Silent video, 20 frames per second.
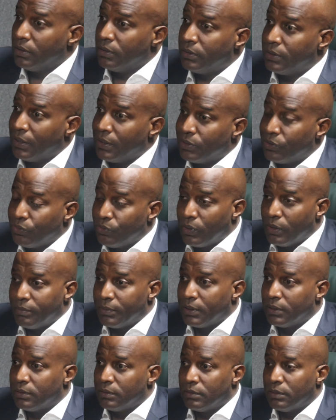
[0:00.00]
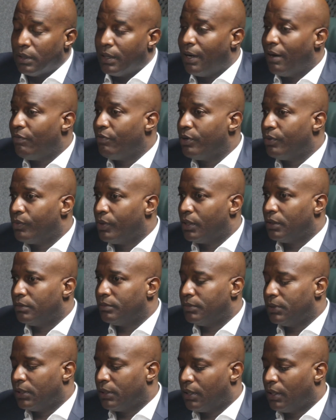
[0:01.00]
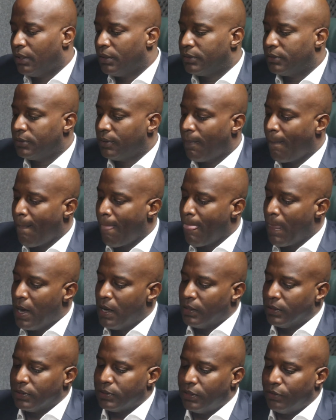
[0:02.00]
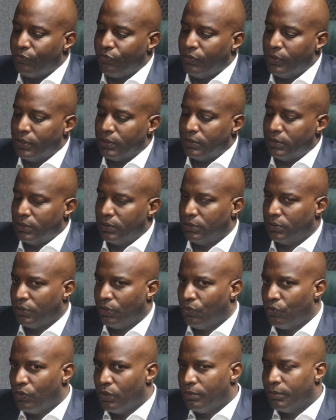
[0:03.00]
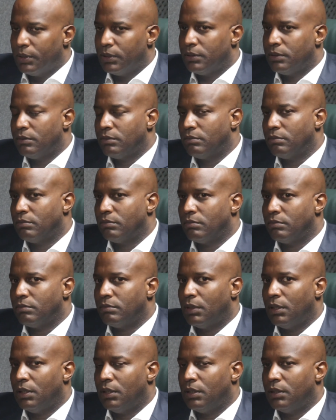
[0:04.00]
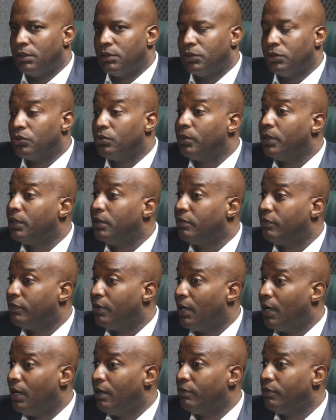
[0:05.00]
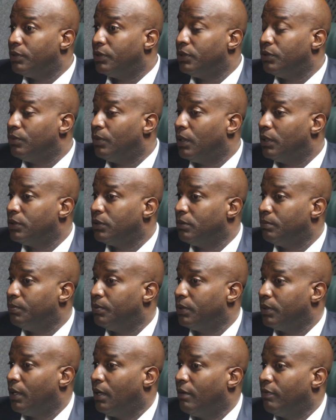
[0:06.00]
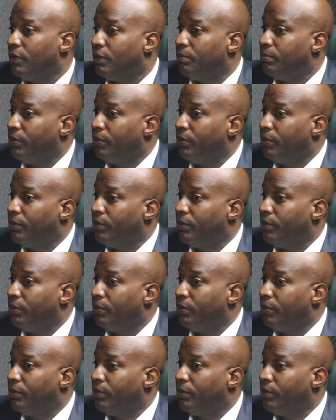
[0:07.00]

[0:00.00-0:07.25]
just women, everyone. Because say, for instance, a woman is 25 and she wants to put off her